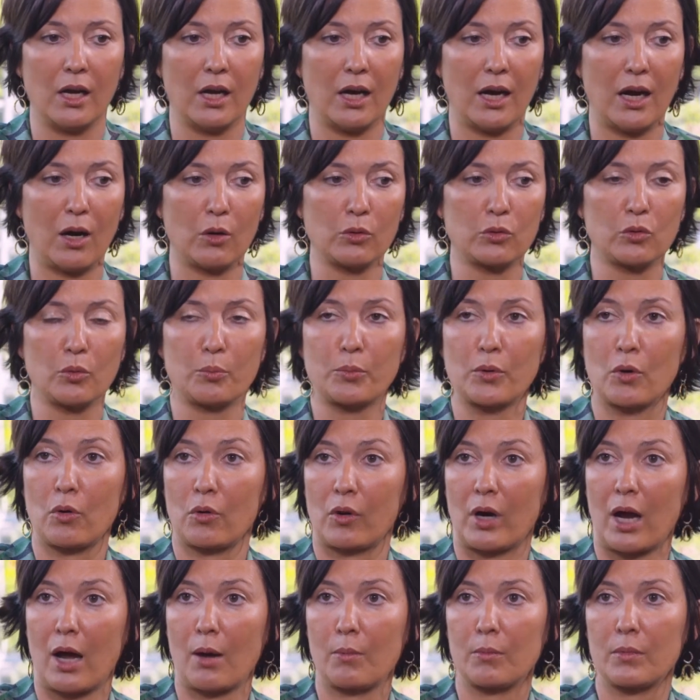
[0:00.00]
how to
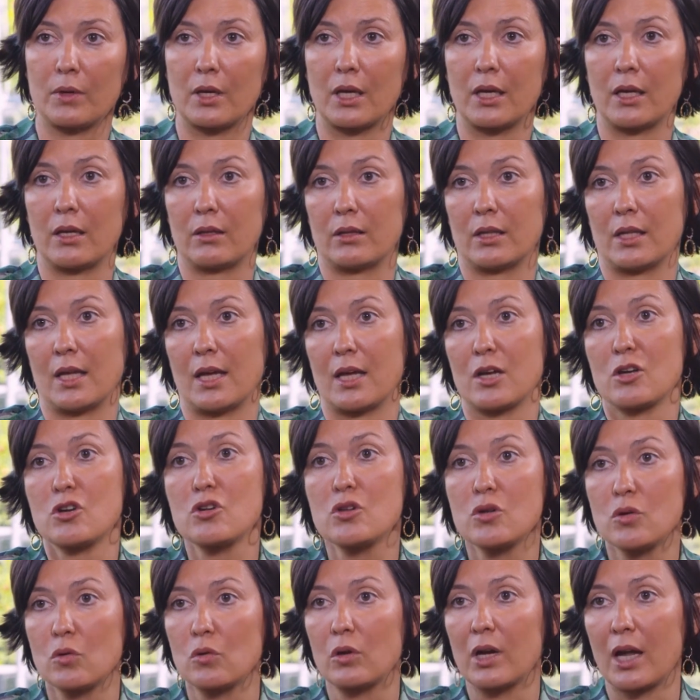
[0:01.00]
program in the
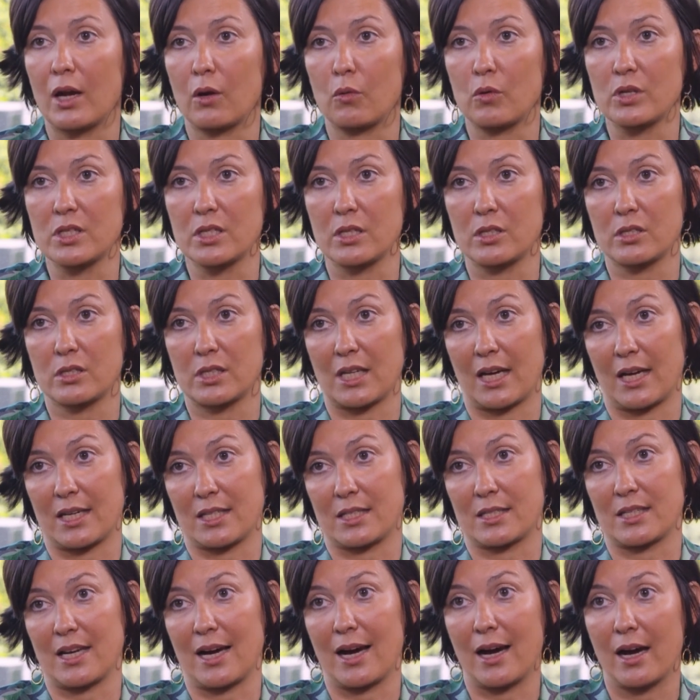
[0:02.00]
new languages
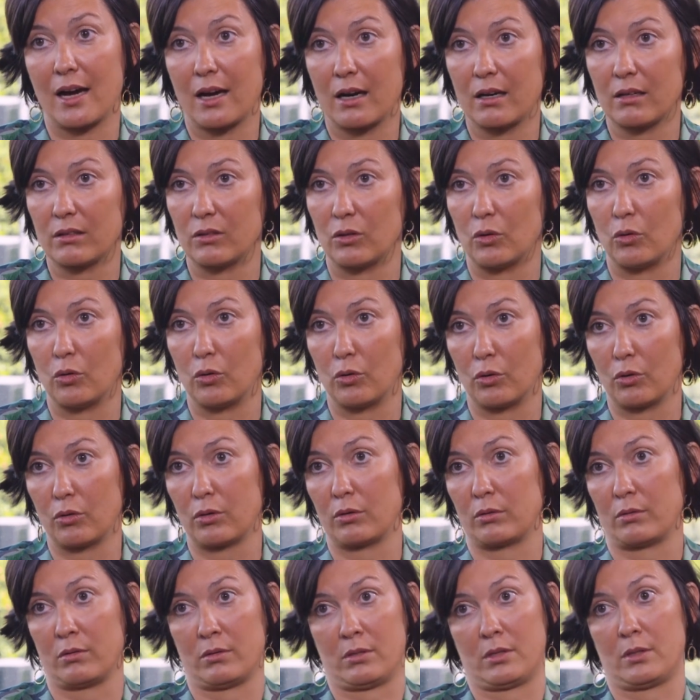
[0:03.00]
as R
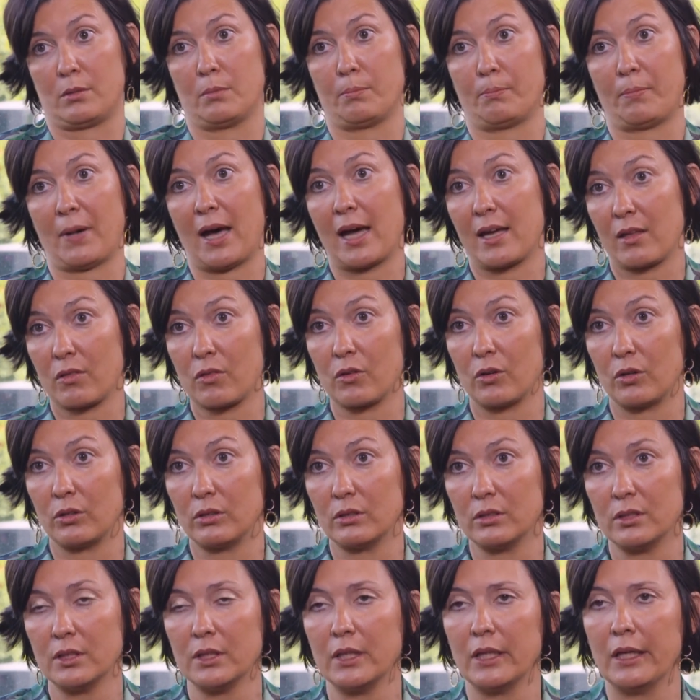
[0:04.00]
or
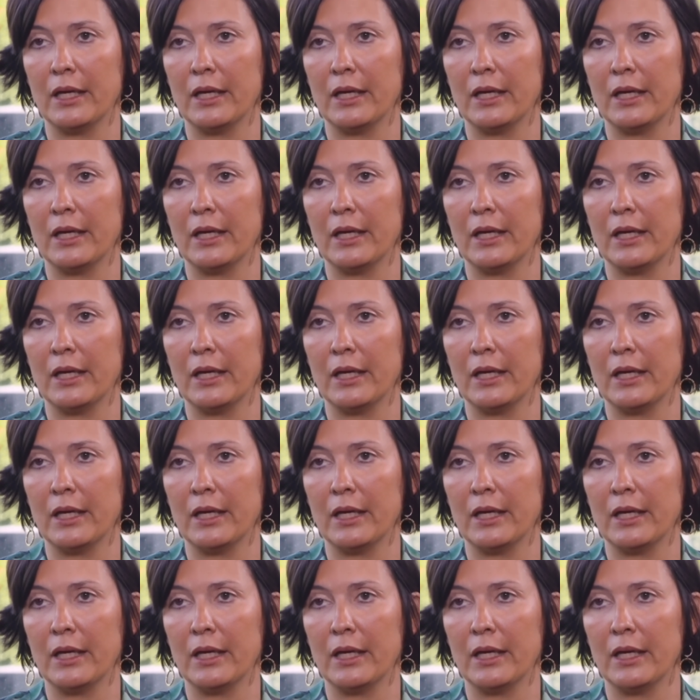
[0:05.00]
Python.